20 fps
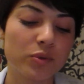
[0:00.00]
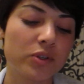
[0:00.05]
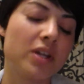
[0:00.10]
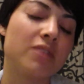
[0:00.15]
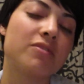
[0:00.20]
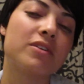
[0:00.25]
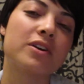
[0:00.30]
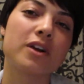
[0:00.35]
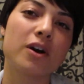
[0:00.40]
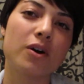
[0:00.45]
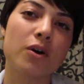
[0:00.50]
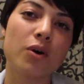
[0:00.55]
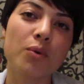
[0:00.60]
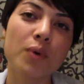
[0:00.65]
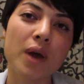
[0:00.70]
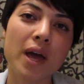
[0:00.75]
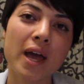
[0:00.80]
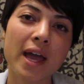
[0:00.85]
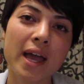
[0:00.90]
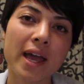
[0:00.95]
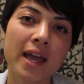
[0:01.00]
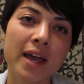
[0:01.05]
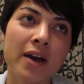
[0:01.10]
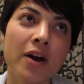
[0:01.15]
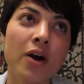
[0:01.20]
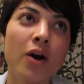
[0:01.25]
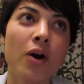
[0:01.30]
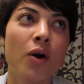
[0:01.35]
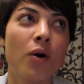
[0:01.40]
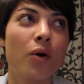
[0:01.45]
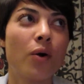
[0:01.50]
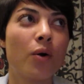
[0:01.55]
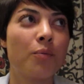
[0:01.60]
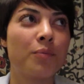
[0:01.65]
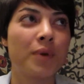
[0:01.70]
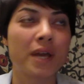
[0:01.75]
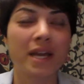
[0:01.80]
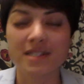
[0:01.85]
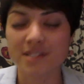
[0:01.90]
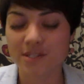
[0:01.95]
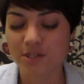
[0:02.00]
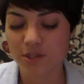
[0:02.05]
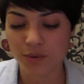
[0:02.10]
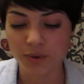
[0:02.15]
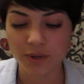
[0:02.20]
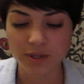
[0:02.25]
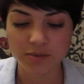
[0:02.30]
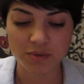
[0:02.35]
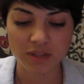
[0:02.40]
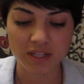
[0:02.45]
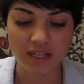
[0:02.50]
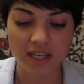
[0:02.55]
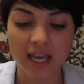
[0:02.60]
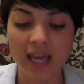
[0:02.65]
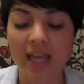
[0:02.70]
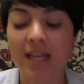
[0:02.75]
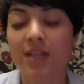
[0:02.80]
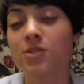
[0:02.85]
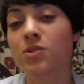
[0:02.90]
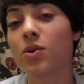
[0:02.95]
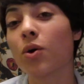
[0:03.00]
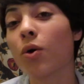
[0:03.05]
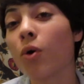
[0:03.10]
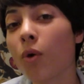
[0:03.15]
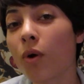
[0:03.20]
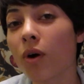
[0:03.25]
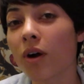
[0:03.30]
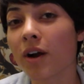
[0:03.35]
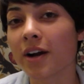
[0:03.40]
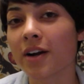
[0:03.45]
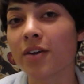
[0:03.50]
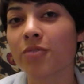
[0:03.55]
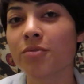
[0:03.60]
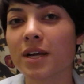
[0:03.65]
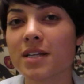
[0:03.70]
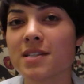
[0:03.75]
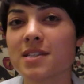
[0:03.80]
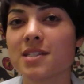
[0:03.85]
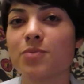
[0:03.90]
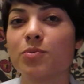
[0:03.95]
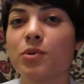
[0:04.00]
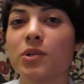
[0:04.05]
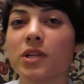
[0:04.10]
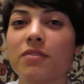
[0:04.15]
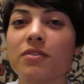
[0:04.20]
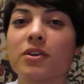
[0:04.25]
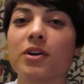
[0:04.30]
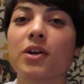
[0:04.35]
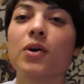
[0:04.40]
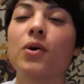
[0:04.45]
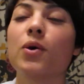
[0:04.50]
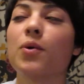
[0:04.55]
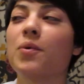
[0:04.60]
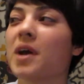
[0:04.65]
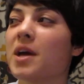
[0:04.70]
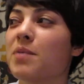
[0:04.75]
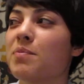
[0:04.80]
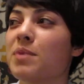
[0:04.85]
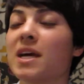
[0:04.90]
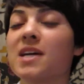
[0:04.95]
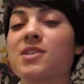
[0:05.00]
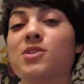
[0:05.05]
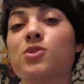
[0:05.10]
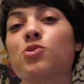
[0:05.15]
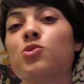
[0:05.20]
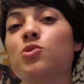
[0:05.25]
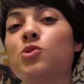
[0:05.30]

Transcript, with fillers: will never go away because it's always been the case, or racism will never go away because it's